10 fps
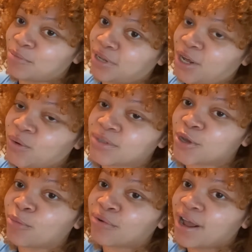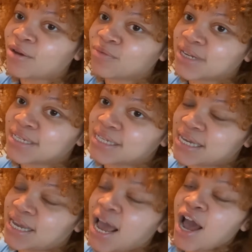below. So brown was
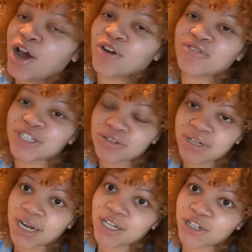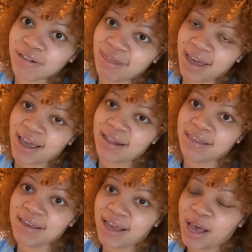the original color that
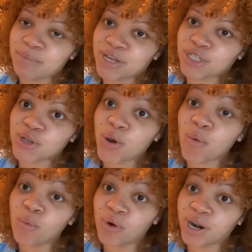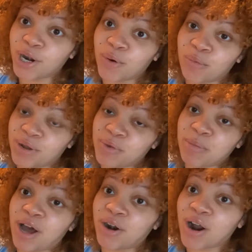the cabinets were when we
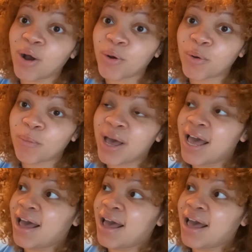bought our home,